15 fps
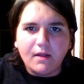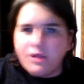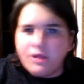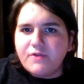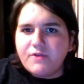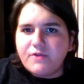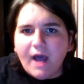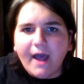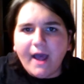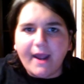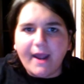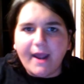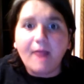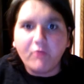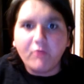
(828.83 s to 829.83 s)
You died,
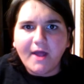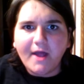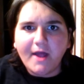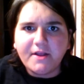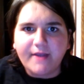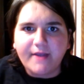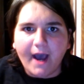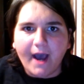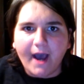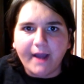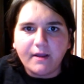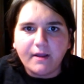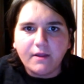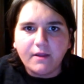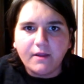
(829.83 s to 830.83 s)
and I'm glad you died.
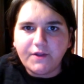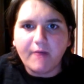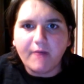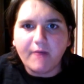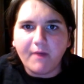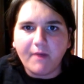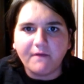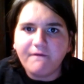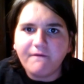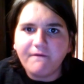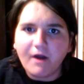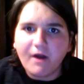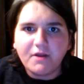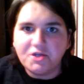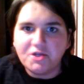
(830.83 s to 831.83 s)
You dumb
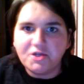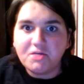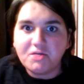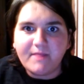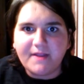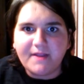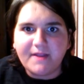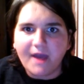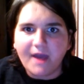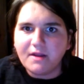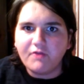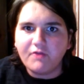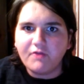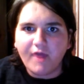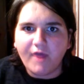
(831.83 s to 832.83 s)
motherfucker. You should be dead
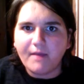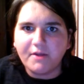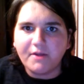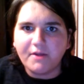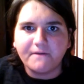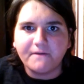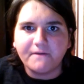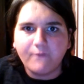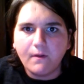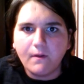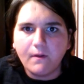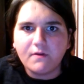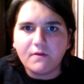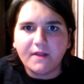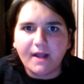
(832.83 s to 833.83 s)
because you drank a bunch of Four
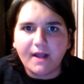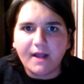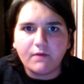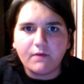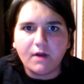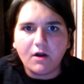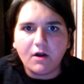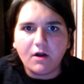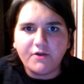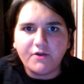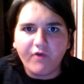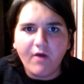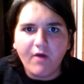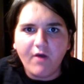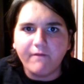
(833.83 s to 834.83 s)
Locos and got into a car and
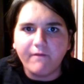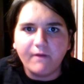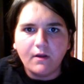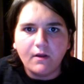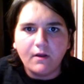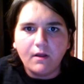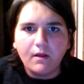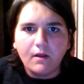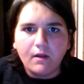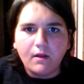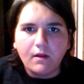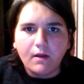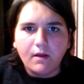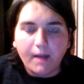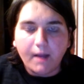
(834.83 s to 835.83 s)
drove.
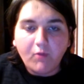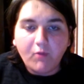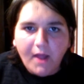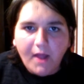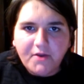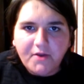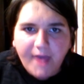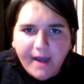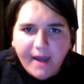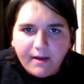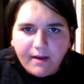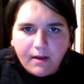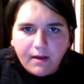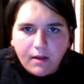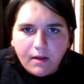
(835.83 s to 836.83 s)
I'm glad you're dead
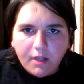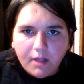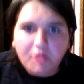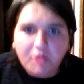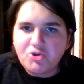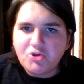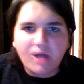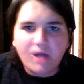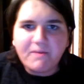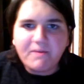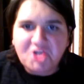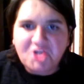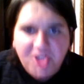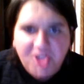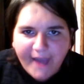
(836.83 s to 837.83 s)
because you're dumb as
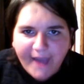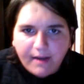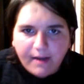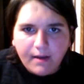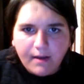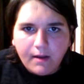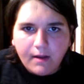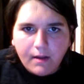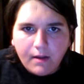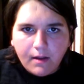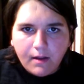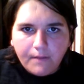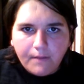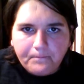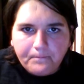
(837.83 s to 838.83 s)
shit.
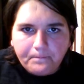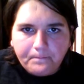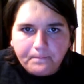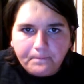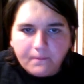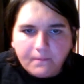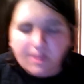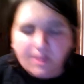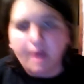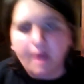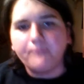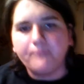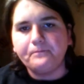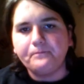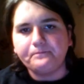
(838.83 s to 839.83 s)
So,
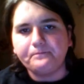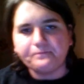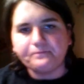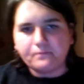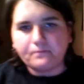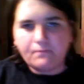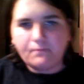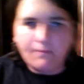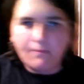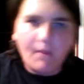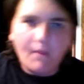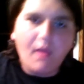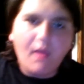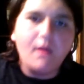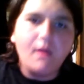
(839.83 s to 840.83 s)

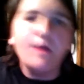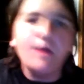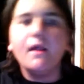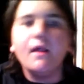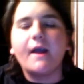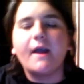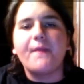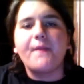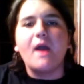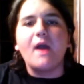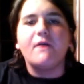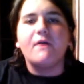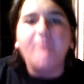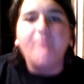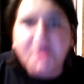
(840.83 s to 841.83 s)
I got that
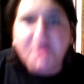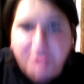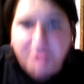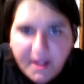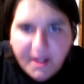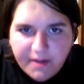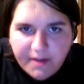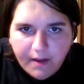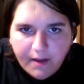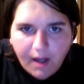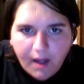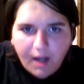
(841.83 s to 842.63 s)
off my chest.